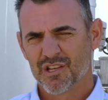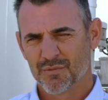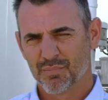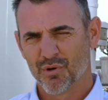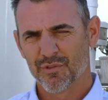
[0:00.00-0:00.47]

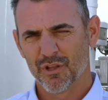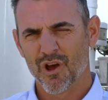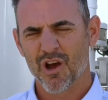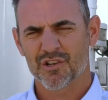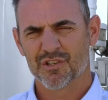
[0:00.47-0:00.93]
to pull the
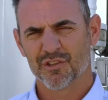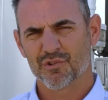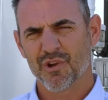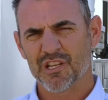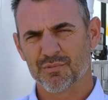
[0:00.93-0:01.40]
logs to the
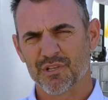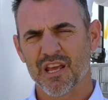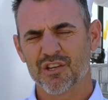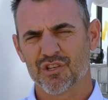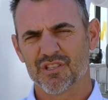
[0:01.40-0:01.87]

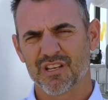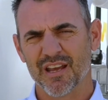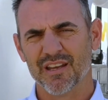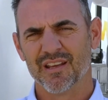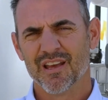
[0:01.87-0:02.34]
transportation
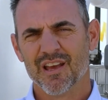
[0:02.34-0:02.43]
site.